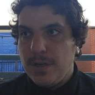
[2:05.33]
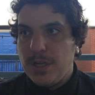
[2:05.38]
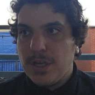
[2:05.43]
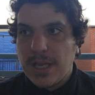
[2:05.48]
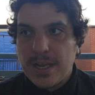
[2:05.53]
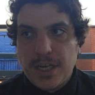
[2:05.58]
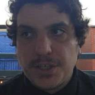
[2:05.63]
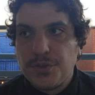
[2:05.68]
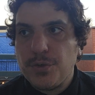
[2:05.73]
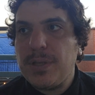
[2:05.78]

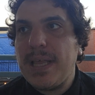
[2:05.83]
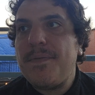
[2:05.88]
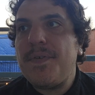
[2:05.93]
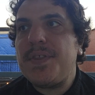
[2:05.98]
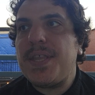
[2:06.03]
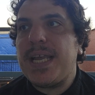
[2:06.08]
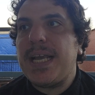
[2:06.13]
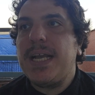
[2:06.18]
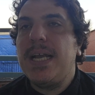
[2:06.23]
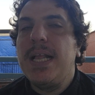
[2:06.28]
Can't control
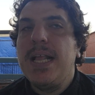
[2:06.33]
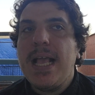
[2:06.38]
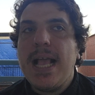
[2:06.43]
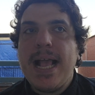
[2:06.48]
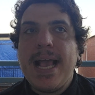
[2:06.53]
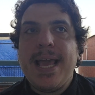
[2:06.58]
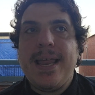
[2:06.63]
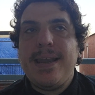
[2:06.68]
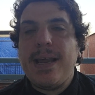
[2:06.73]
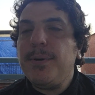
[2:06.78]
everything,
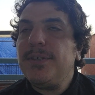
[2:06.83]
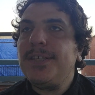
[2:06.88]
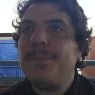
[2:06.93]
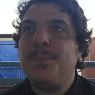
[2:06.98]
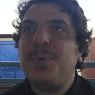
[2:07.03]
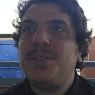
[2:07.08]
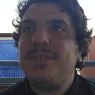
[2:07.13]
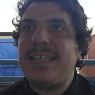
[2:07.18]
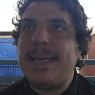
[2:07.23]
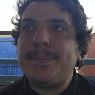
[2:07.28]
and that was a
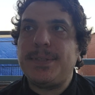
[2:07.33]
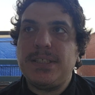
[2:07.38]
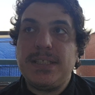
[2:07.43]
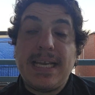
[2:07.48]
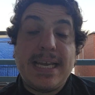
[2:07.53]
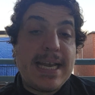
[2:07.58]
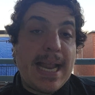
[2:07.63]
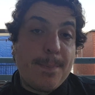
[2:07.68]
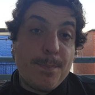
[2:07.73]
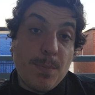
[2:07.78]
perception,
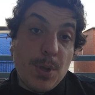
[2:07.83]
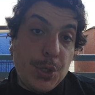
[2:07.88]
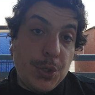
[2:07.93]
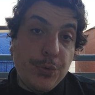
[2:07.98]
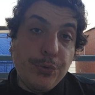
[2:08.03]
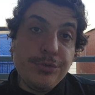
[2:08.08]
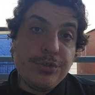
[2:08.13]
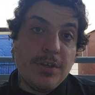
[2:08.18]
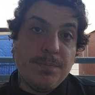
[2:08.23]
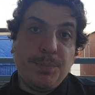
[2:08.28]
and I'm
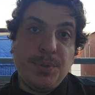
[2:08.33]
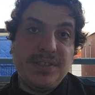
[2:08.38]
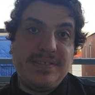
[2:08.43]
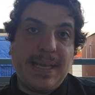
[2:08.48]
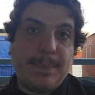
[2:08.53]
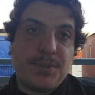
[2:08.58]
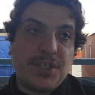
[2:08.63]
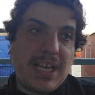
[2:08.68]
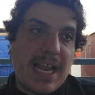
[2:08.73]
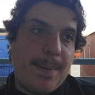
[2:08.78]
huge on
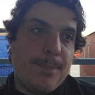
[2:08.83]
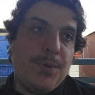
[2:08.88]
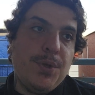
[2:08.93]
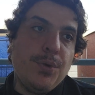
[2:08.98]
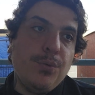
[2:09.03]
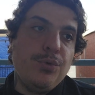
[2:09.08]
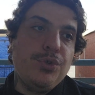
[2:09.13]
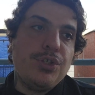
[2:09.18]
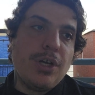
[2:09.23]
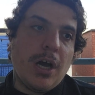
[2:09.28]
perception. I'm
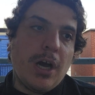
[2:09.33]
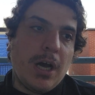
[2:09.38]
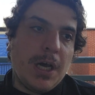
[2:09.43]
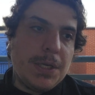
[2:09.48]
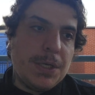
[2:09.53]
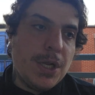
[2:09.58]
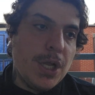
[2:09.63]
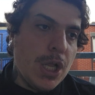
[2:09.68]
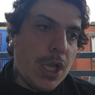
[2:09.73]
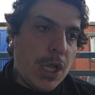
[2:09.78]
huge
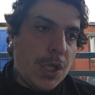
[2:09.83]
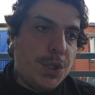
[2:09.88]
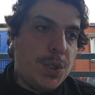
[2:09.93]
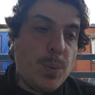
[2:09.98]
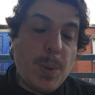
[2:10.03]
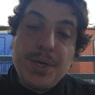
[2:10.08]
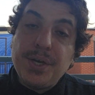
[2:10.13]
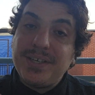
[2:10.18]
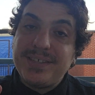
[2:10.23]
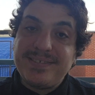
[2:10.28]
on the
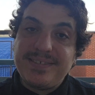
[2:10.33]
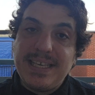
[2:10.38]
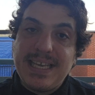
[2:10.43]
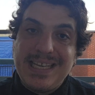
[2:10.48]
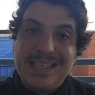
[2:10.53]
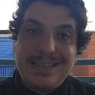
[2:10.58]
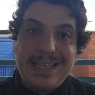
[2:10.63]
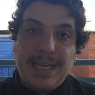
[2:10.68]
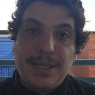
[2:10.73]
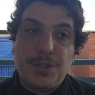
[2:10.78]
way you're
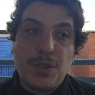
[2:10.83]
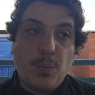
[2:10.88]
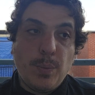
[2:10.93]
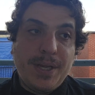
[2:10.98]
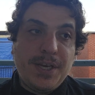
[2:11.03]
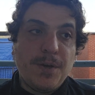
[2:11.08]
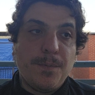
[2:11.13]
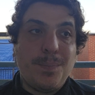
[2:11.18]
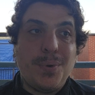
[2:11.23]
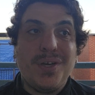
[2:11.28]
seeing things, the way
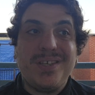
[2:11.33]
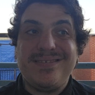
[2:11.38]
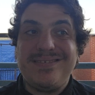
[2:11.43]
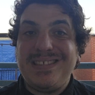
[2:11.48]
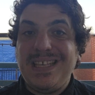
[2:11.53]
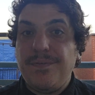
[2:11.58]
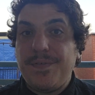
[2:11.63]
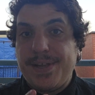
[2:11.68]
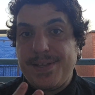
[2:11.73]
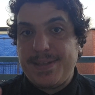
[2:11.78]
you're
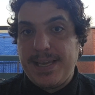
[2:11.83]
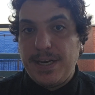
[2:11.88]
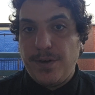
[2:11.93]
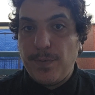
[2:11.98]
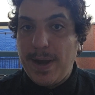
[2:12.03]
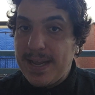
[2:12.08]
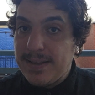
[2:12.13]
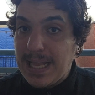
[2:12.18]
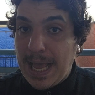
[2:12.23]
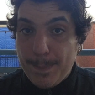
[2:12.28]
perceiving things,
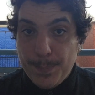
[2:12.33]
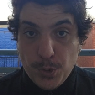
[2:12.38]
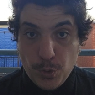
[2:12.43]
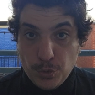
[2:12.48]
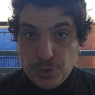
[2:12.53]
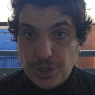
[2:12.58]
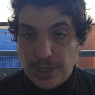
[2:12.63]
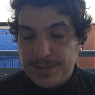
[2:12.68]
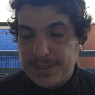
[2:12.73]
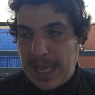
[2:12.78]
right? I'm
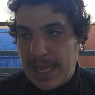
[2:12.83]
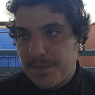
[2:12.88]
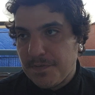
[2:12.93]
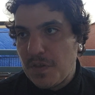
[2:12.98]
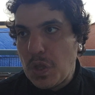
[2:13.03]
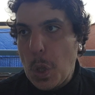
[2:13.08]
huge on that.